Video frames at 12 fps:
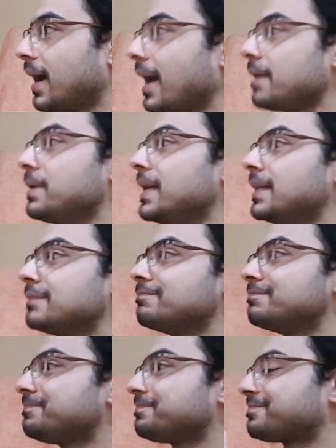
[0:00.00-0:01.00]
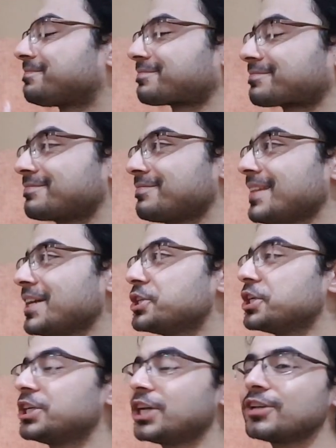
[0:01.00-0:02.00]
I mean,
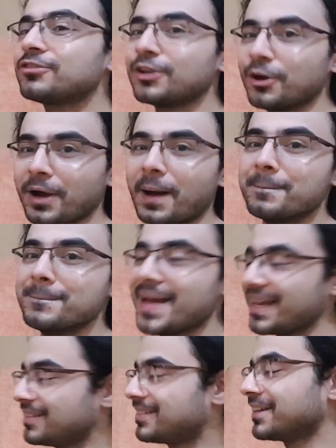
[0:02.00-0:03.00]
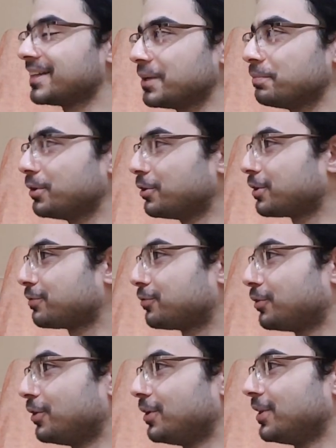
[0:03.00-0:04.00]
she does look amazingly
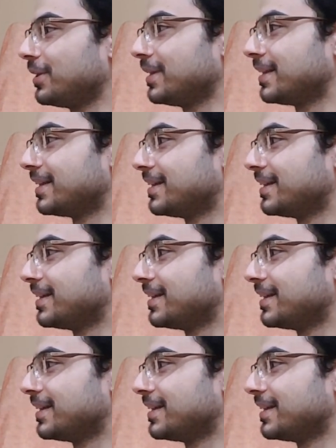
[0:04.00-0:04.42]
beautiful,